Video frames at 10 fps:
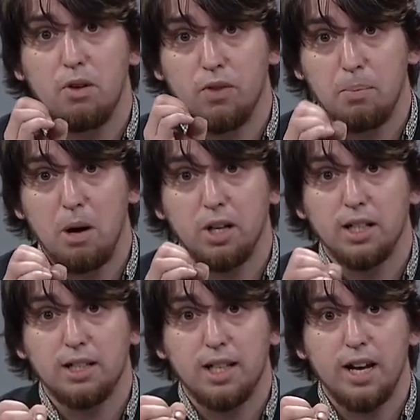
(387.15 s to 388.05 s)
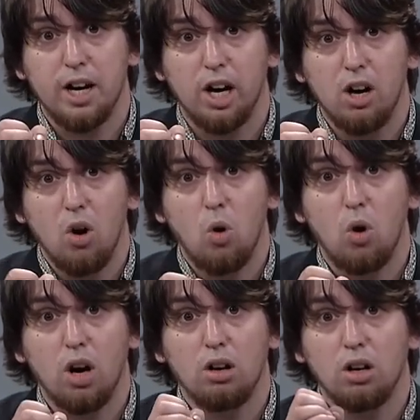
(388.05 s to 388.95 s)
Republican senator
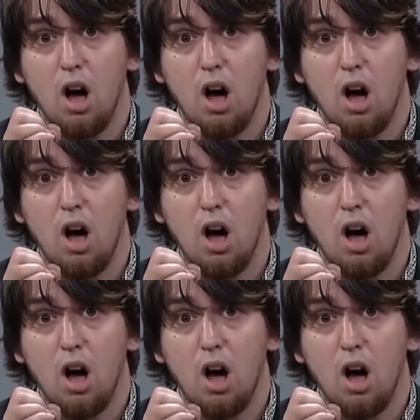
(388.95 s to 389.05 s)
or